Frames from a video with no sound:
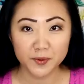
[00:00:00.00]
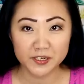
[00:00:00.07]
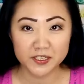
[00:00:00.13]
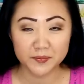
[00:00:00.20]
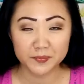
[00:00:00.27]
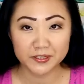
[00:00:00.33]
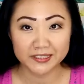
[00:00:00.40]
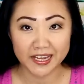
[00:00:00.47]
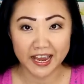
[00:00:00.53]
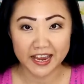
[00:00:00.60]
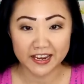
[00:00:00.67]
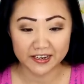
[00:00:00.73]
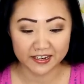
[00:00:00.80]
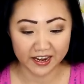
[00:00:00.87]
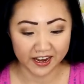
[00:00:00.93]
picked up this
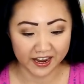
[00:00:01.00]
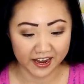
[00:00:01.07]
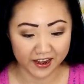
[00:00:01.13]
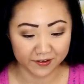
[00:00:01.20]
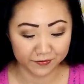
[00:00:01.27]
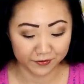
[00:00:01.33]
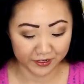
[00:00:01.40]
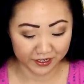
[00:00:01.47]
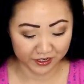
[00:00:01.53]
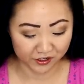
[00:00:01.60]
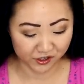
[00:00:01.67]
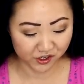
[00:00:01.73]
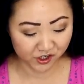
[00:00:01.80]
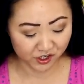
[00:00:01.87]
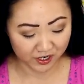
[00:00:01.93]
eight and a half
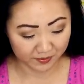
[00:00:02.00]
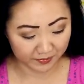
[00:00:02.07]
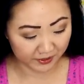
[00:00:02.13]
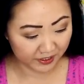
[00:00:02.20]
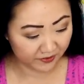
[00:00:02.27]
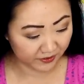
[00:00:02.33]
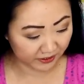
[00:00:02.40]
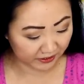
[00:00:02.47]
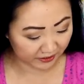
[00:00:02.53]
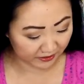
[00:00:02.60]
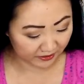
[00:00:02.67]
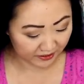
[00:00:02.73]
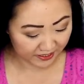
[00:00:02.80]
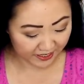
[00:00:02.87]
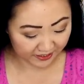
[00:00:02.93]
inch, I believe this
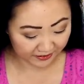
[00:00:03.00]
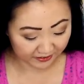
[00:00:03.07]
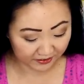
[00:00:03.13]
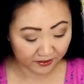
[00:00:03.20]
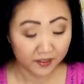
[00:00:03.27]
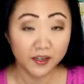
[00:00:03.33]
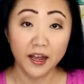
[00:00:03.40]
is, yes,